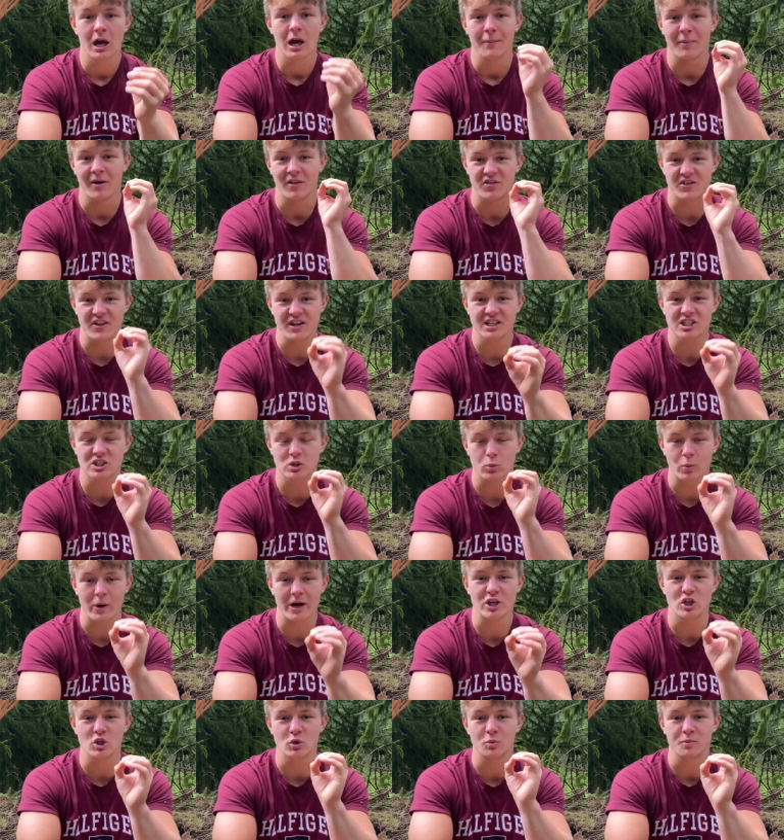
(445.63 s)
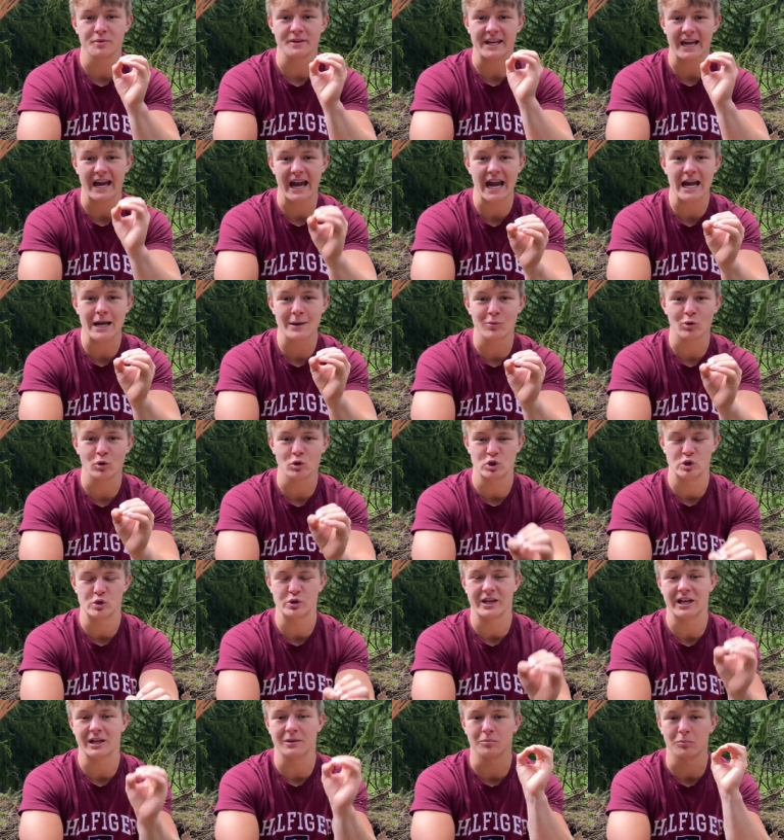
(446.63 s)
but this way you'll be able to
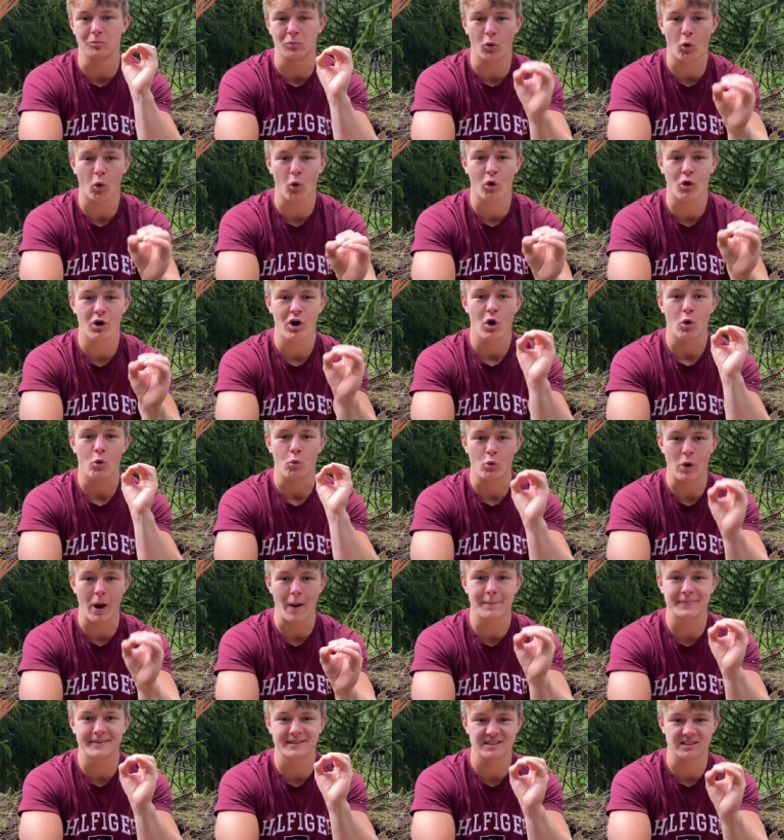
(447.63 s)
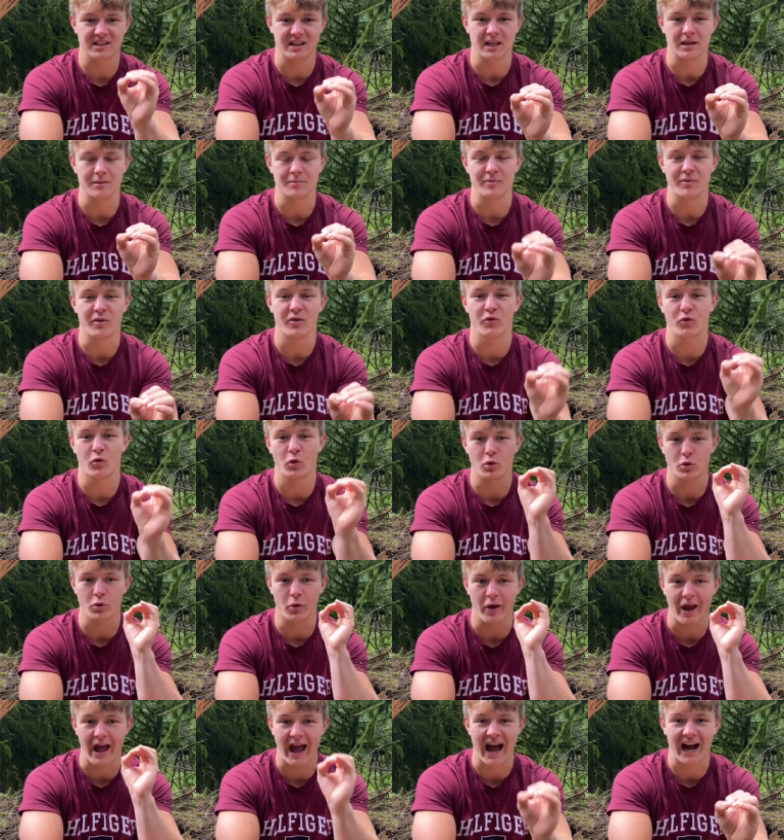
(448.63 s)
get more reps in before you
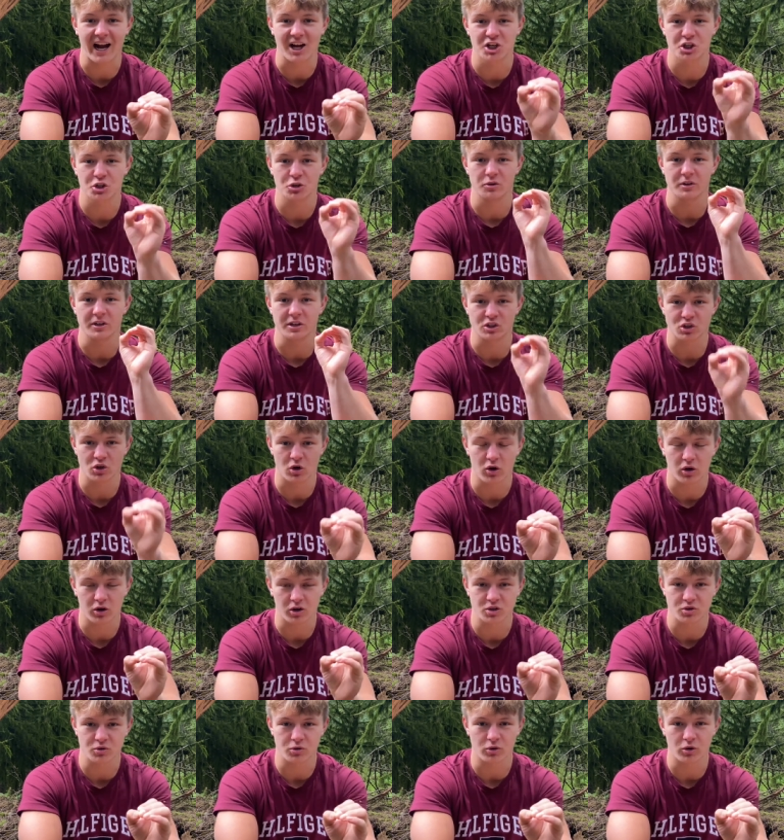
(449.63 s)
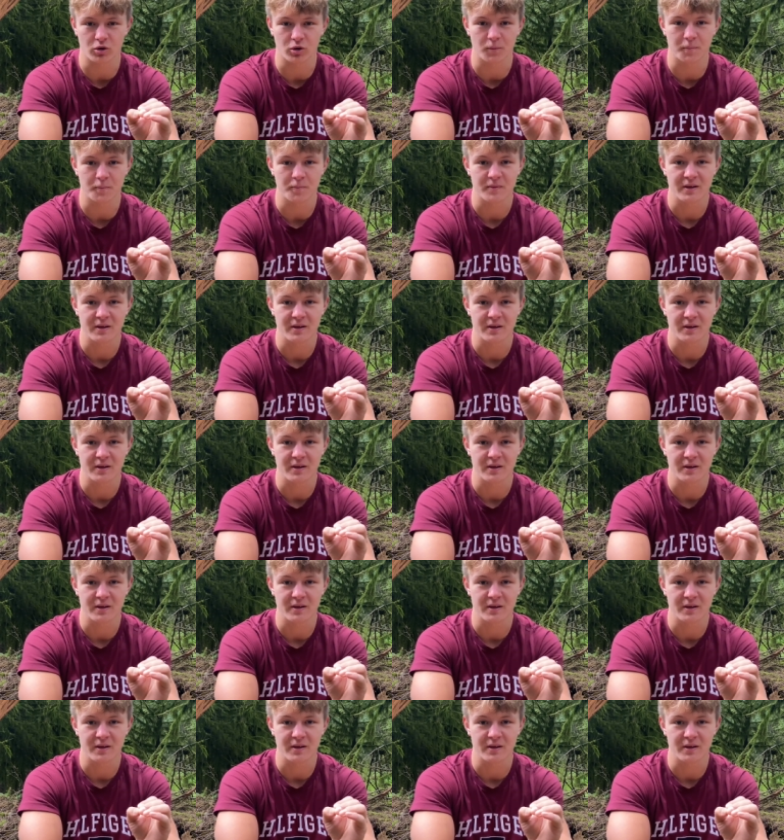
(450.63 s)
actually talk to her.